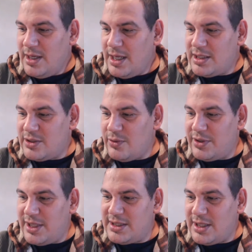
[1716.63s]
And so at
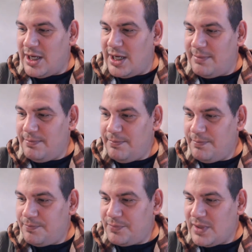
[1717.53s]
this time,
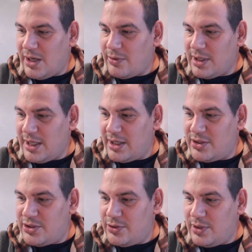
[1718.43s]
I would like
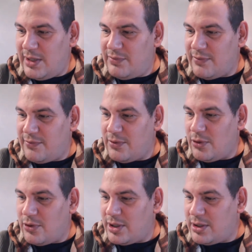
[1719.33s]
to leave the
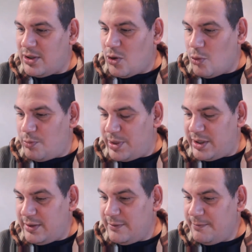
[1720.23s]
floor
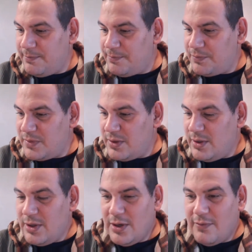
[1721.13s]
open
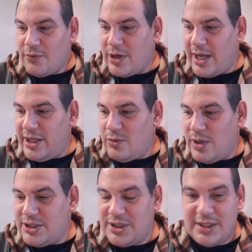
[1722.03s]
for any
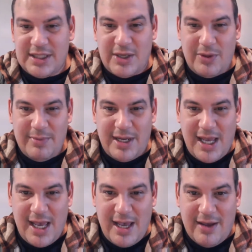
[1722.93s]
questions that we may
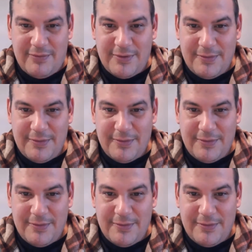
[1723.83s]
have.